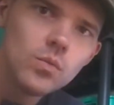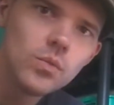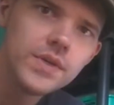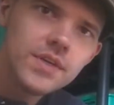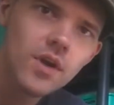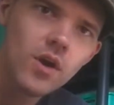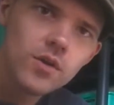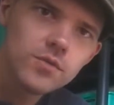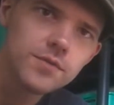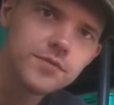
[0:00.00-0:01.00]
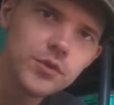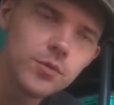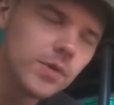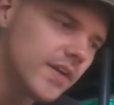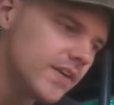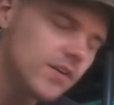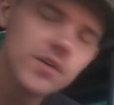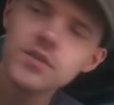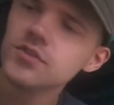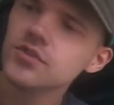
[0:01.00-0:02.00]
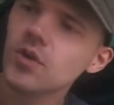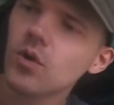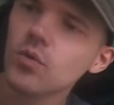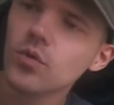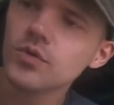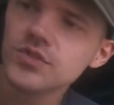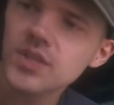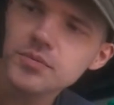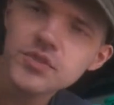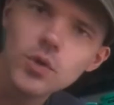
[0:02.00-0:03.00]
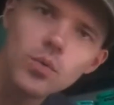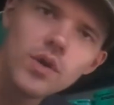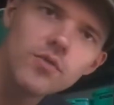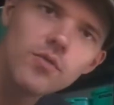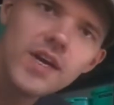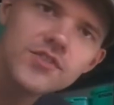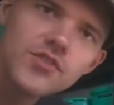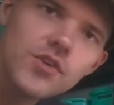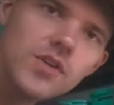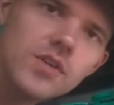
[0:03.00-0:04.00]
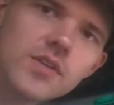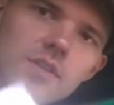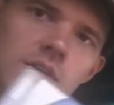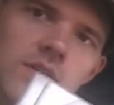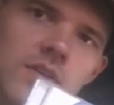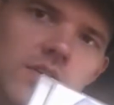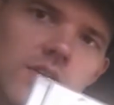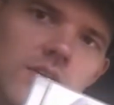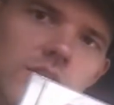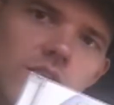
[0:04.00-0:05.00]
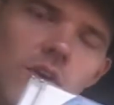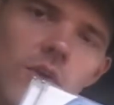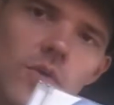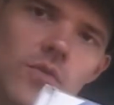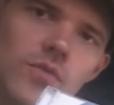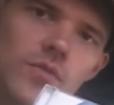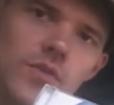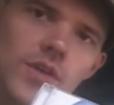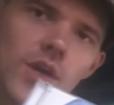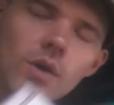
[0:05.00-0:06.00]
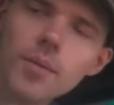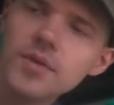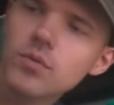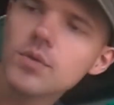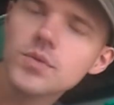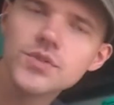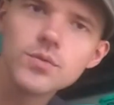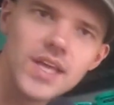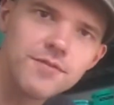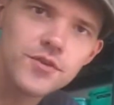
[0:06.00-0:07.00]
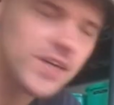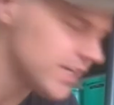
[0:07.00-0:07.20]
We are reviewing Star Wars Episode 1 Racer. So, you know, I mean, we're doing that for the